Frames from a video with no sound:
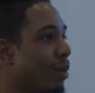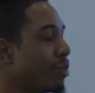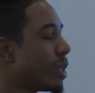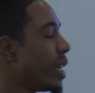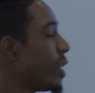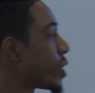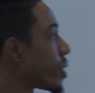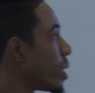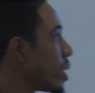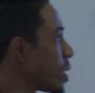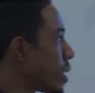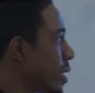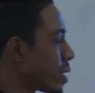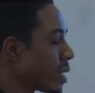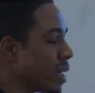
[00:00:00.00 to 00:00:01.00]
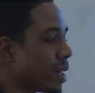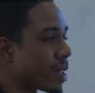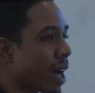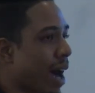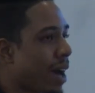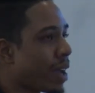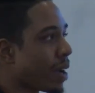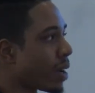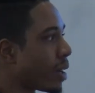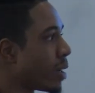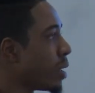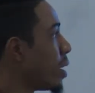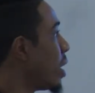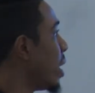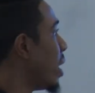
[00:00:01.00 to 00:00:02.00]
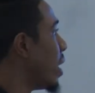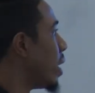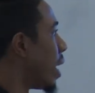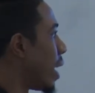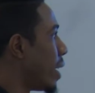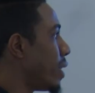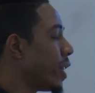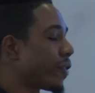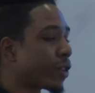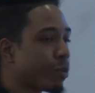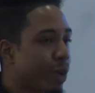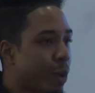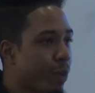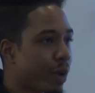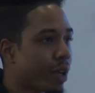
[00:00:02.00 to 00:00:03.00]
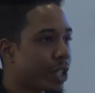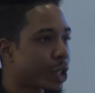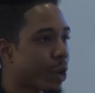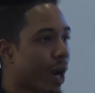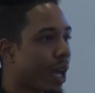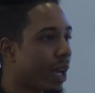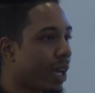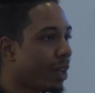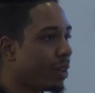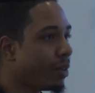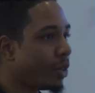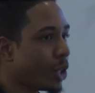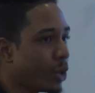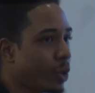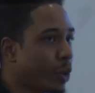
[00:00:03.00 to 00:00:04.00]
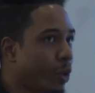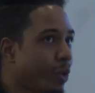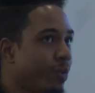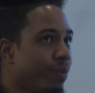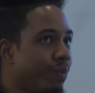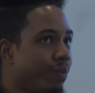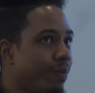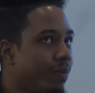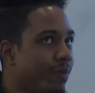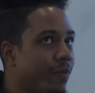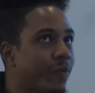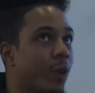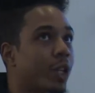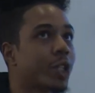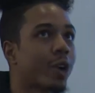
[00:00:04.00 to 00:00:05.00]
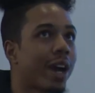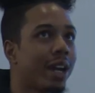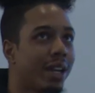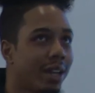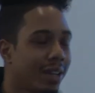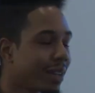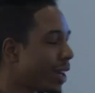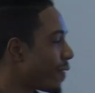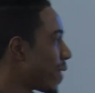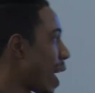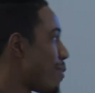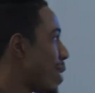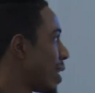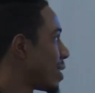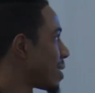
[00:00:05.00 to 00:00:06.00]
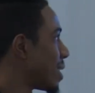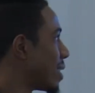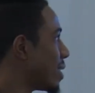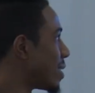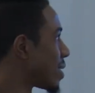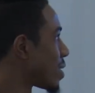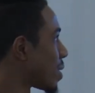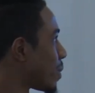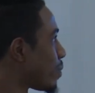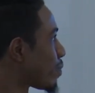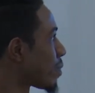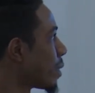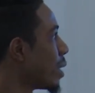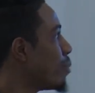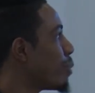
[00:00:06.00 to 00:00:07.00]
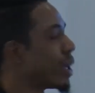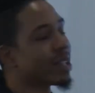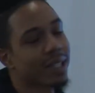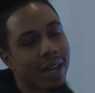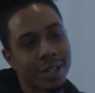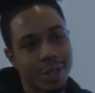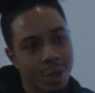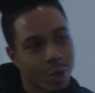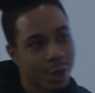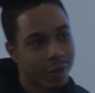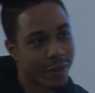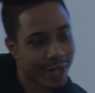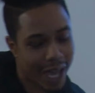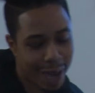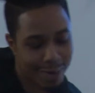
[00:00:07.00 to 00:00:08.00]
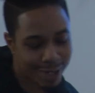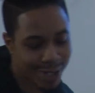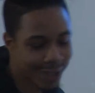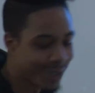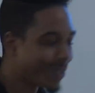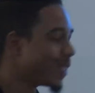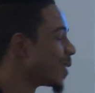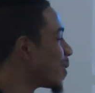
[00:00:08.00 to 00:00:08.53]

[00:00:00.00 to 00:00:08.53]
teacher assistants, hire different people to train you for training, if that makes sense. But it's also cool for gaming too.